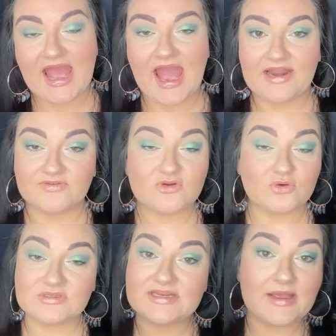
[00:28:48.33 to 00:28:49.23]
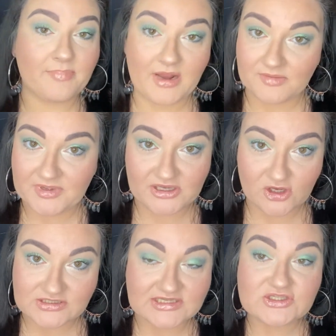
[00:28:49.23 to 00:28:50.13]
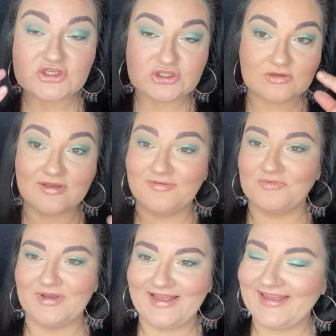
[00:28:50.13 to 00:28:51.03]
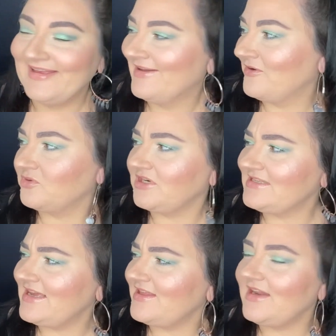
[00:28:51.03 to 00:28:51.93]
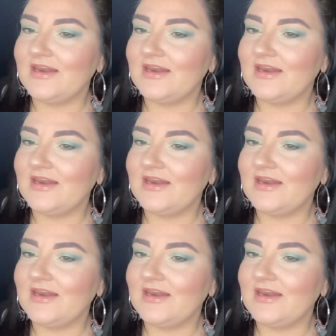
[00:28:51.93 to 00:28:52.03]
And of course, lip plumping glosses, what did I say then?